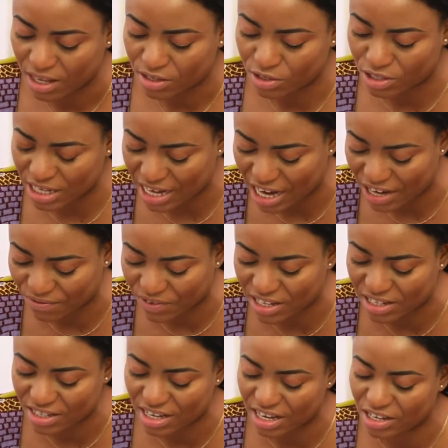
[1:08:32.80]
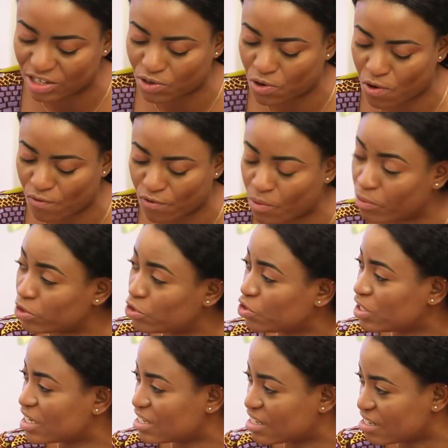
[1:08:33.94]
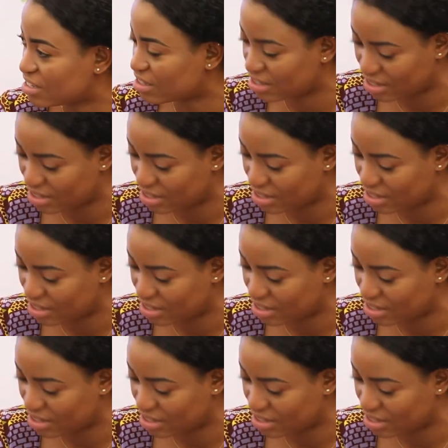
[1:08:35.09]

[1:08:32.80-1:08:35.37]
to take advantage of opportunities.